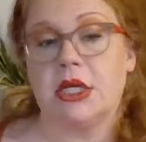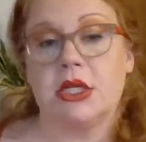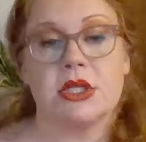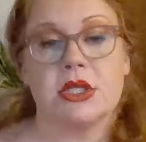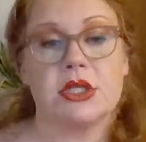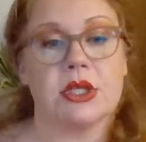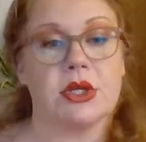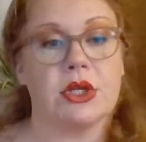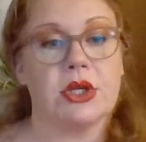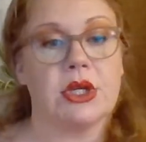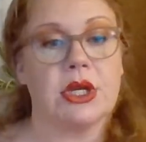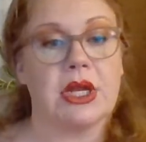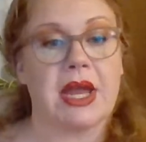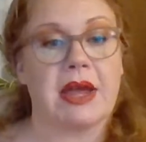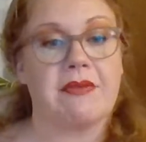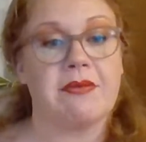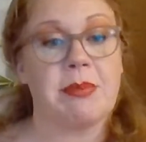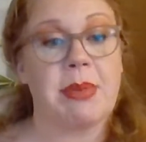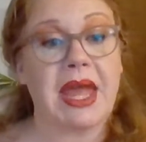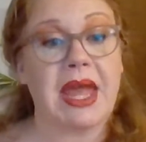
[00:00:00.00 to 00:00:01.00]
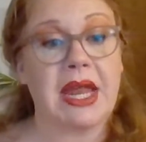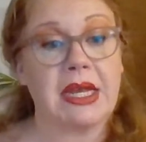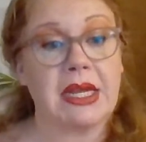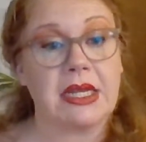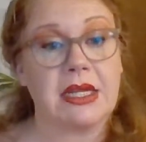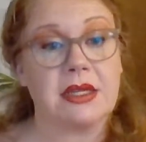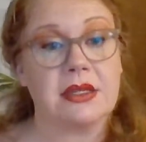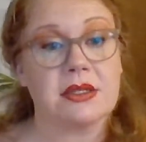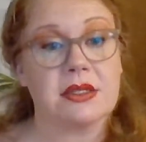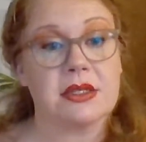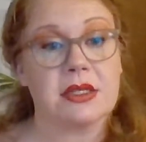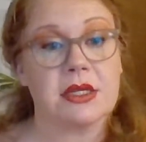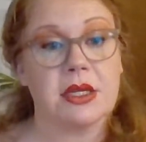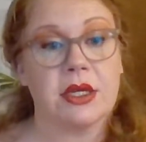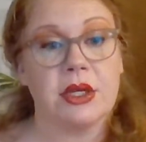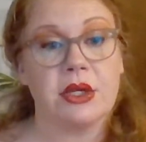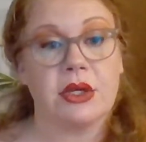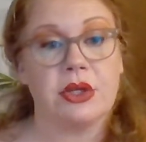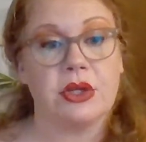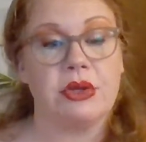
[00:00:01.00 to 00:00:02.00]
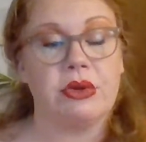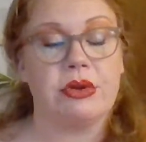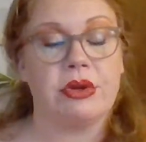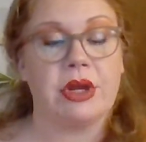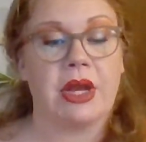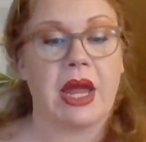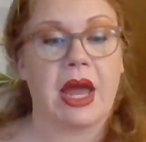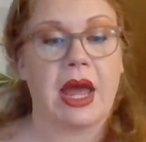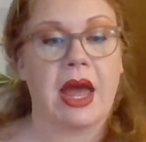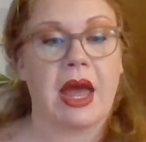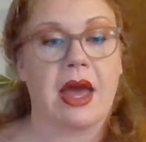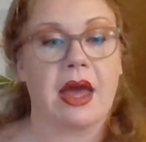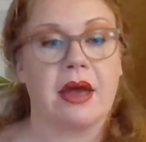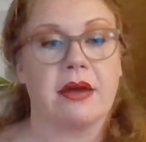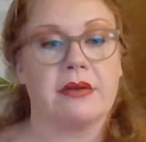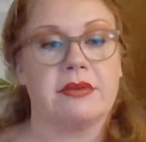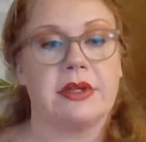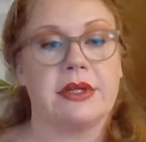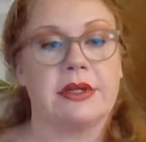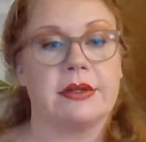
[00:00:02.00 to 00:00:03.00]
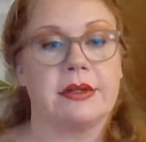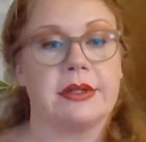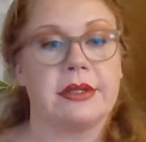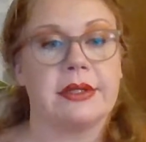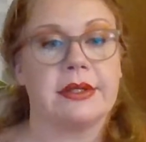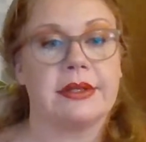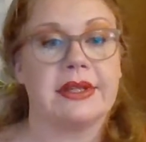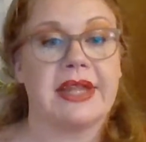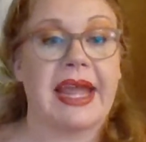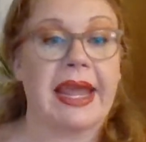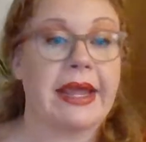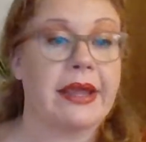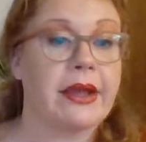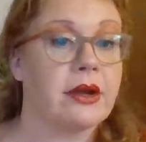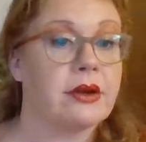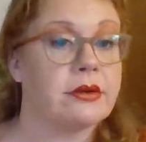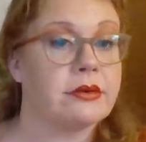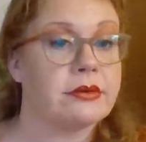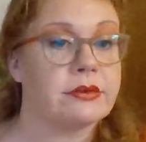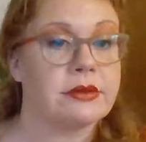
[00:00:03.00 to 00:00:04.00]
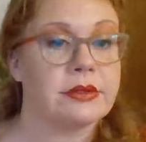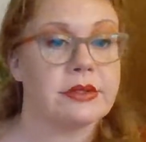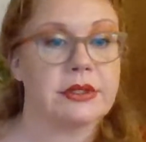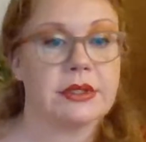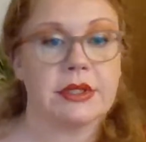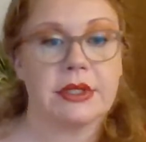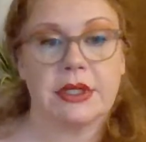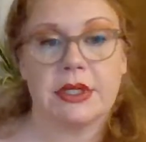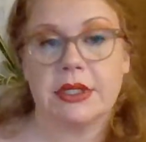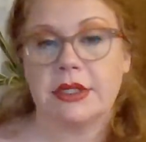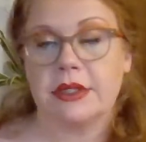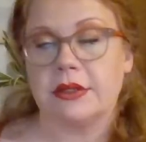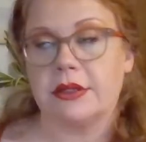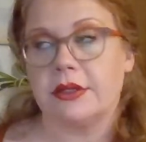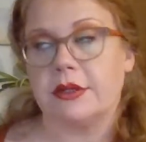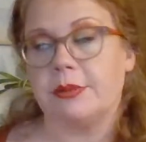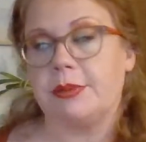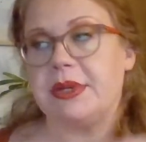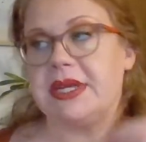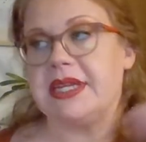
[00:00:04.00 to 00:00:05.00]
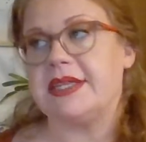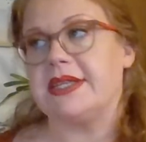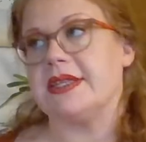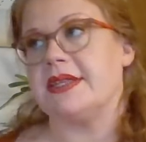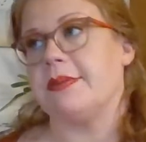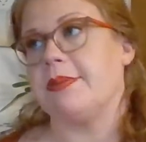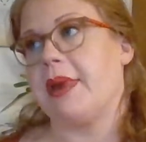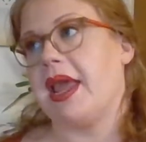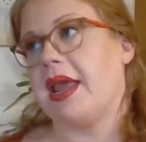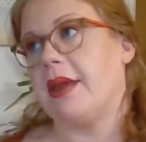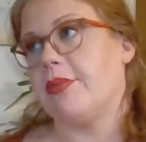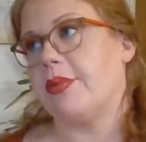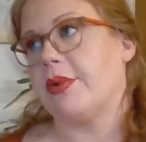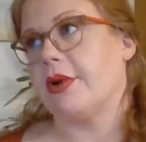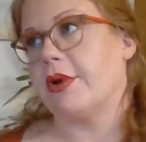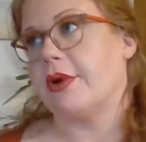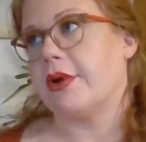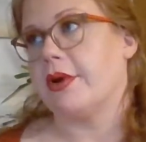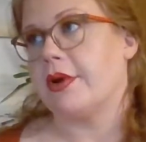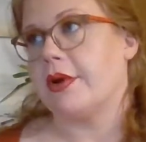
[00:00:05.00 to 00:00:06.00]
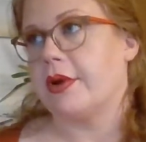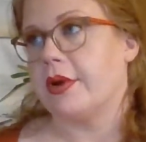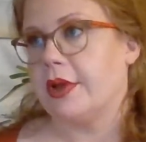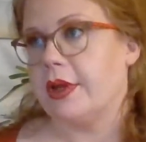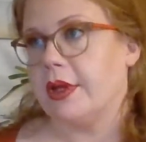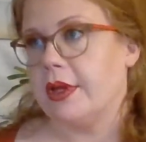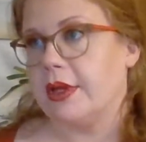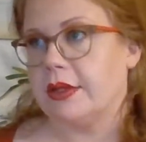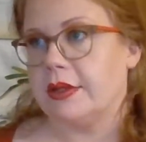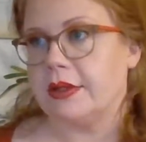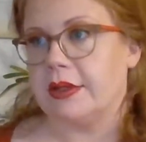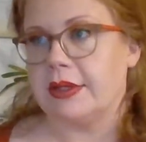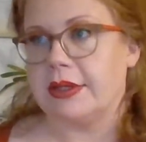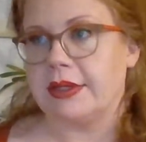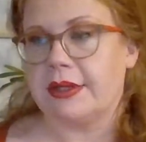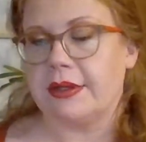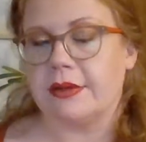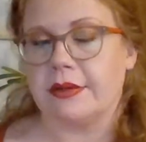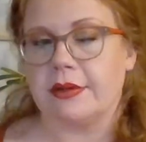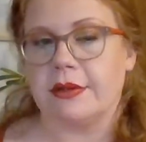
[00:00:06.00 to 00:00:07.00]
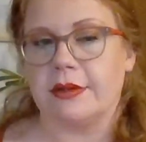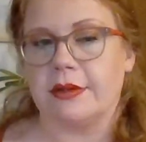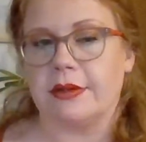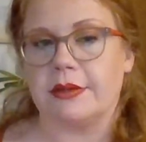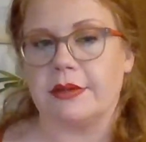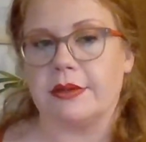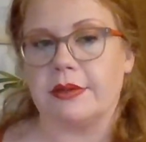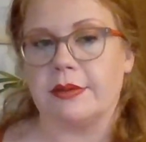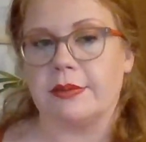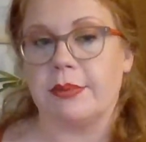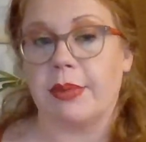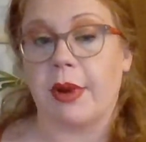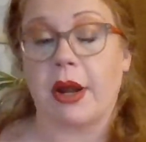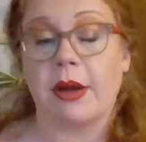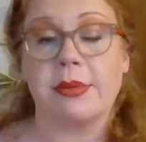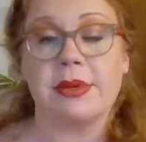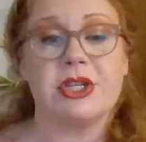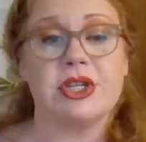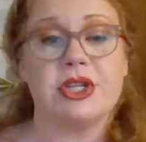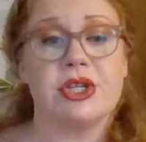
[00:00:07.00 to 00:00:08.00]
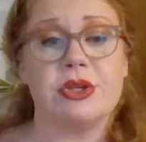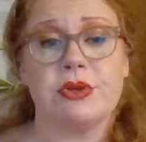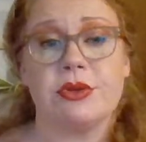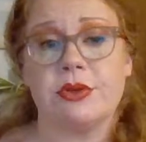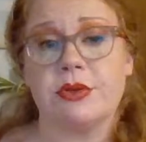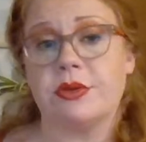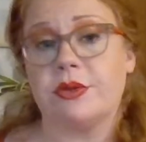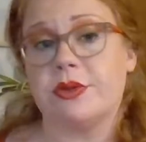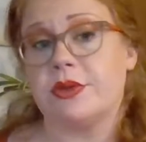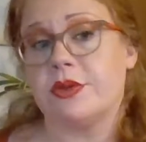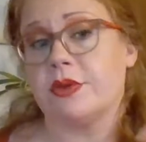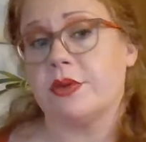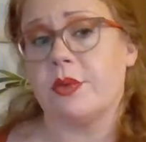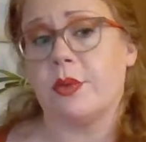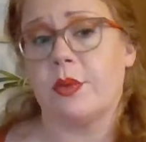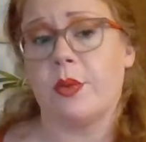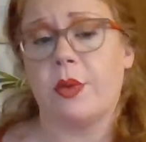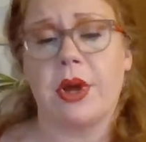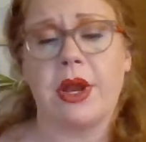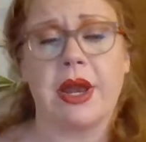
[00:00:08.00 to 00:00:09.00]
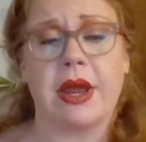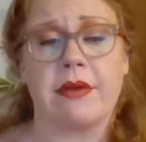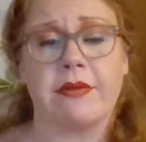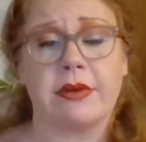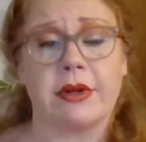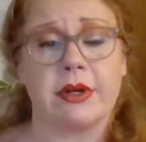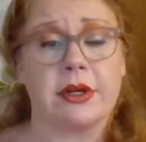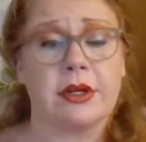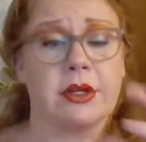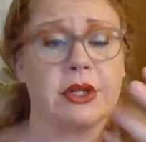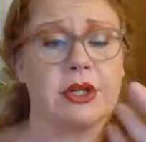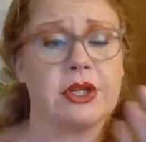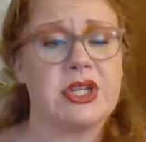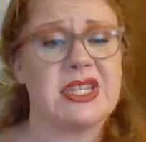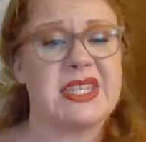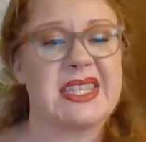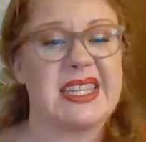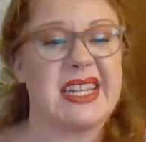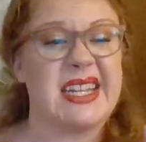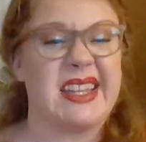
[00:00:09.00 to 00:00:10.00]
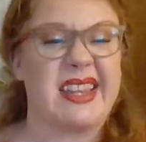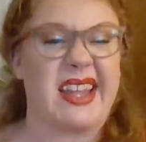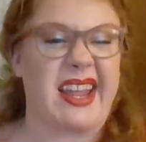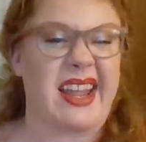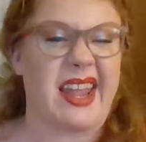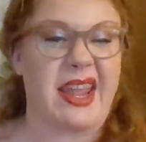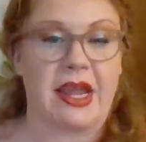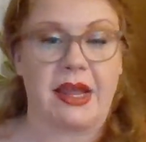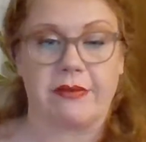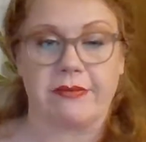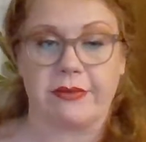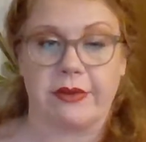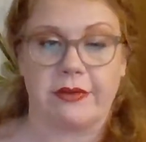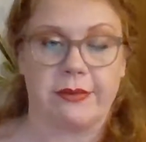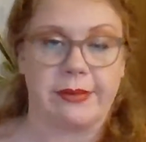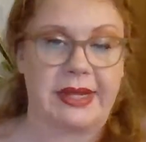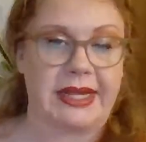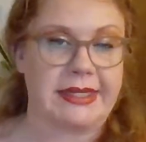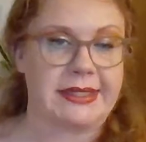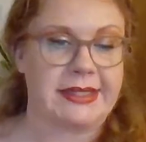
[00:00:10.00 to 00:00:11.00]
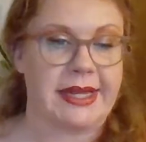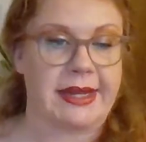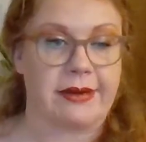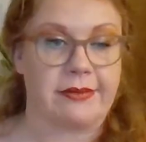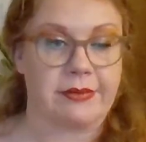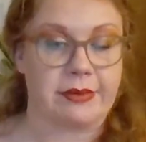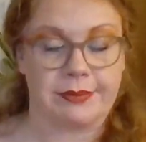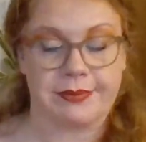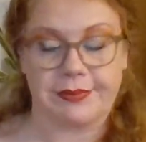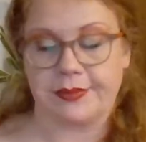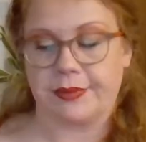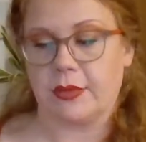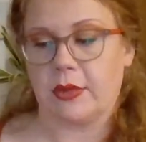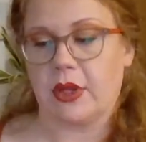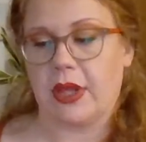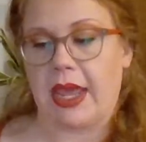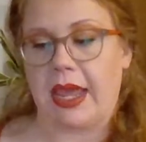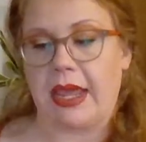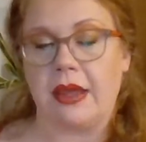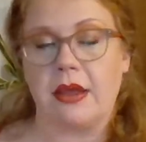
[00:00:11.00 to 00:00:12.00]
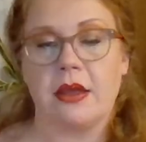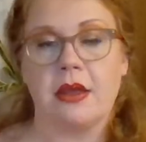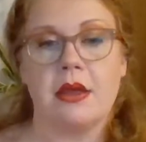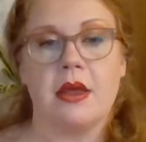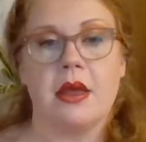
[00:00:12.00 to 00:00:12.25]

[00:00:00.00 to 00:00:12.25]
So you could have pennies, you could have little Legos, little pieces of paper, little Barbie shoes, whatever. You just need like a handful of them, like 10 of them. Okay?